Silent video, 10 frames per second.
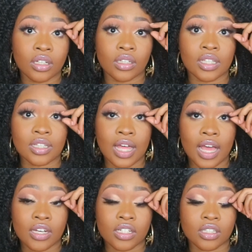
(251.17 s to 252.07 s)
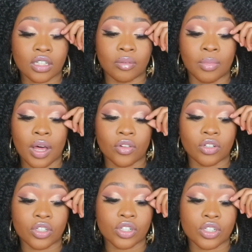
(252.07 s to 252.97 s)
this lash is gonna
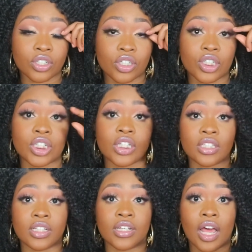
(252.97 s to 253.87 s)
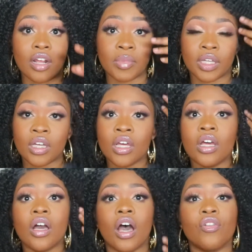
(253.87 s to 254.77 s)
bother the shiznit out of me.
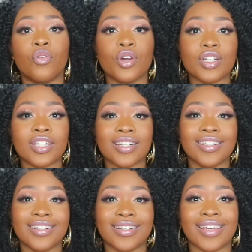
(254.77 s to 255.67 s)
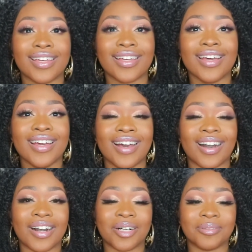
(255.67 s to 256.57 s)
Unfortunately,
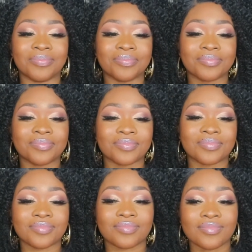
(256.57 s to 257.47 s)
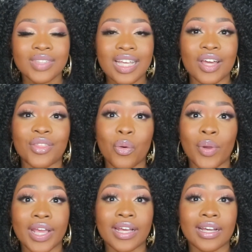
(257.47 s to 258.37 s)
the
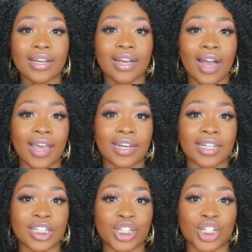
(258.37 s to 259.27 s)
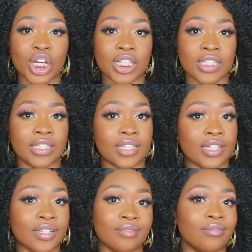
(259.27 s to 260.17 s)
wig kind of just
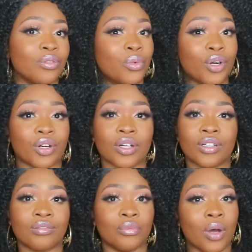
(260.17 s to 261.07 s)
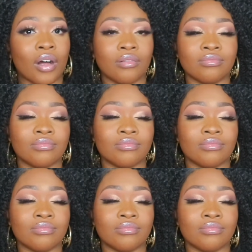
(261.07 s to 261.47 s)
didn't work well.